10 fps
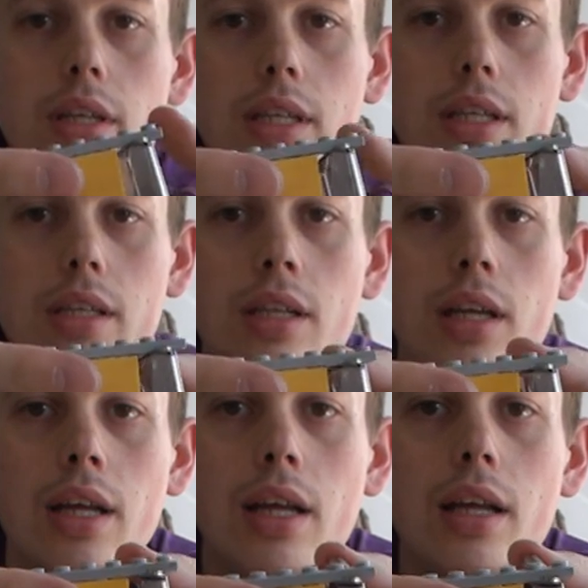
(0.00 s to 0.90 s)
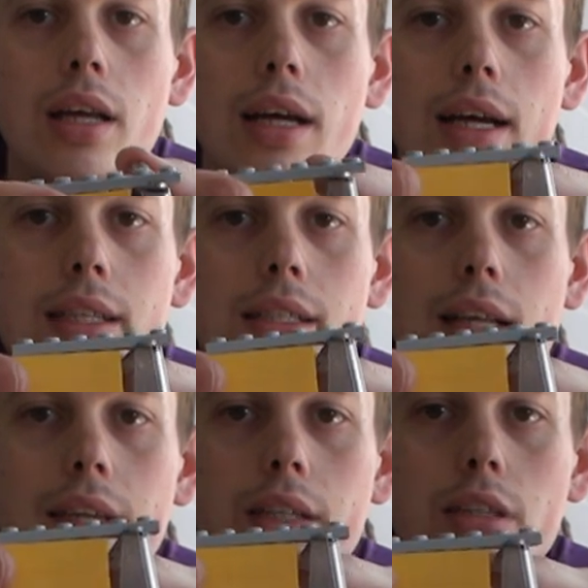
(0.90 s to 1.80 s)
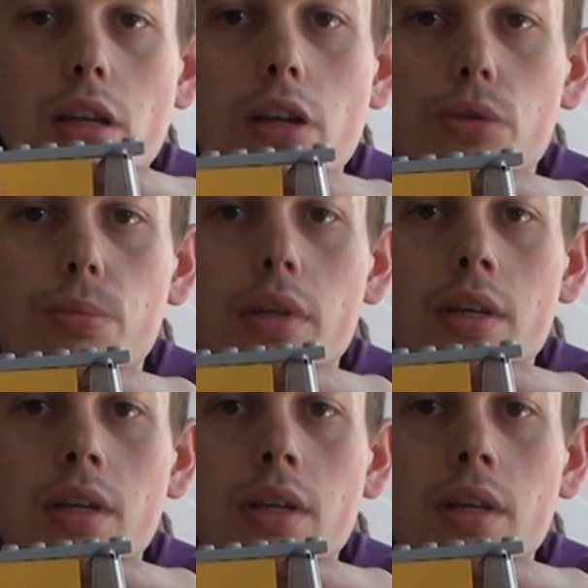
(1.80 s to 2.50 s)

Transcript: that it has a lesser slope.